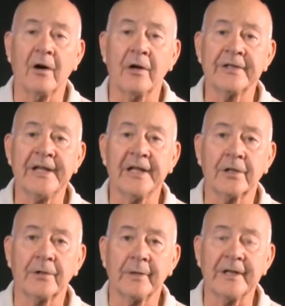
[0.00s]

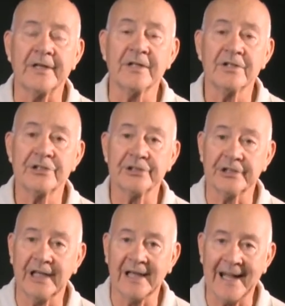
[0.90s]
artillery
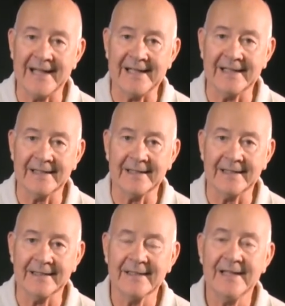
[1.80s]
should land.